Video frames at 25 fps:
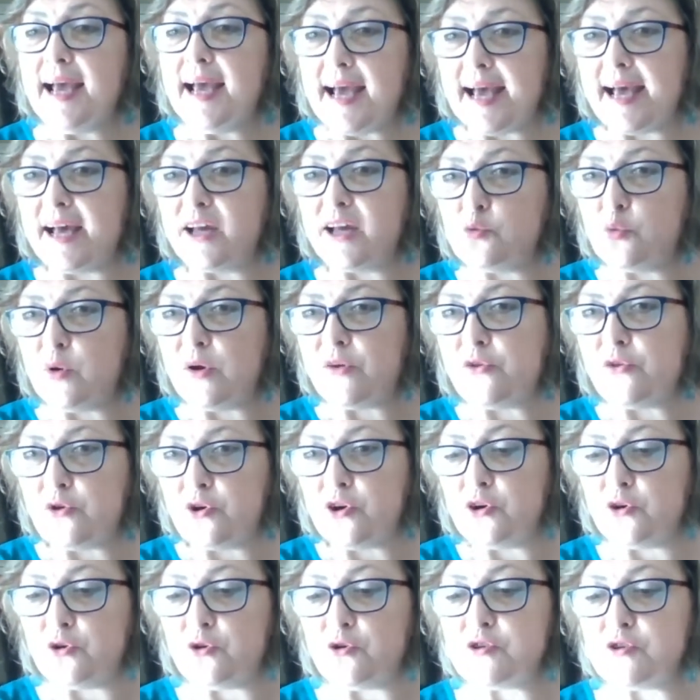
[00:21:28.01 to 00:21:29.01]
at whether
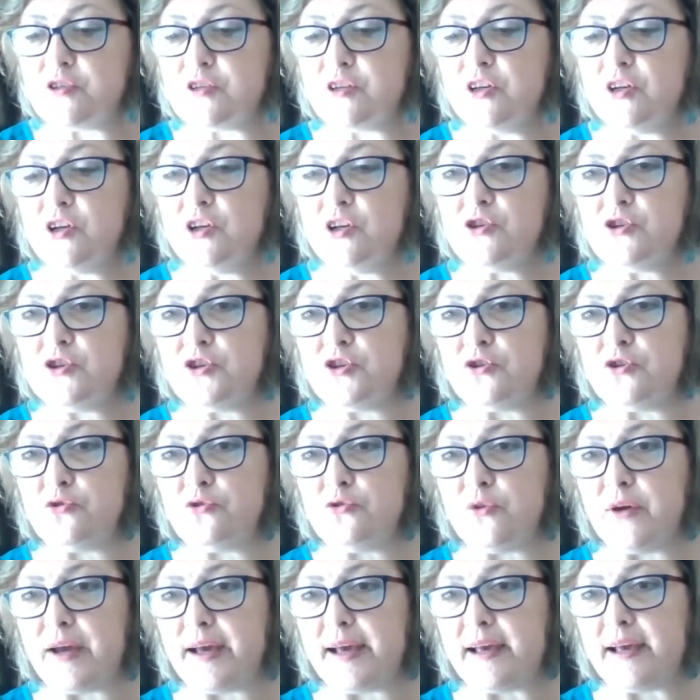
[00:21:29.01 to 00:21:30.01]
or not to
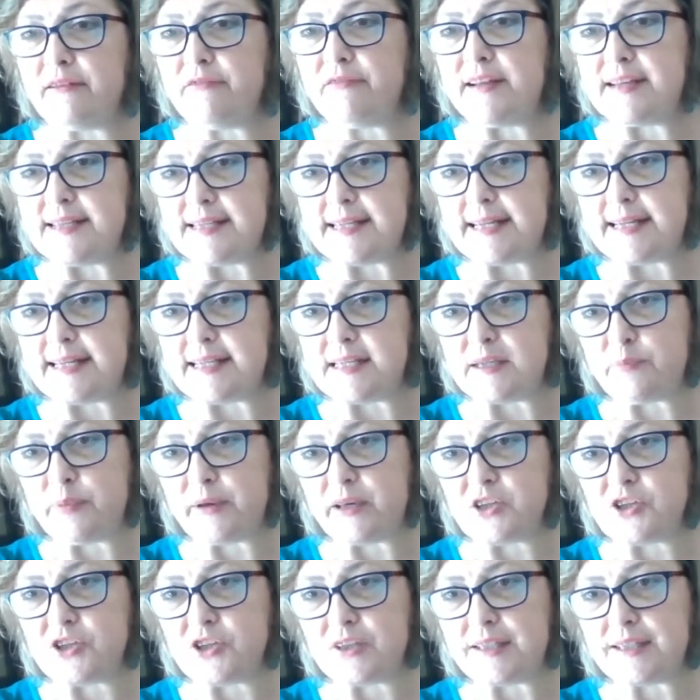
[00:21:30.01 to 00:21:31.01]
ventilate a
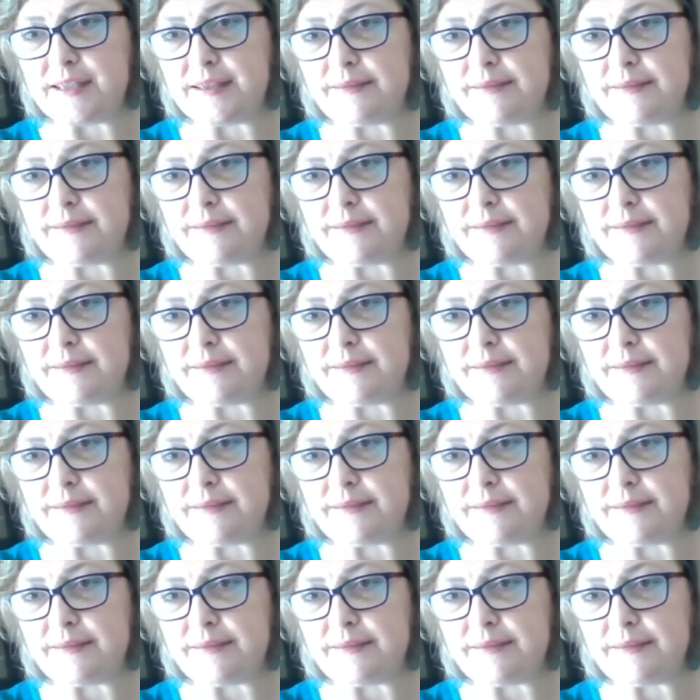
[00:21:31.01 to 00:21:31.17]
patient.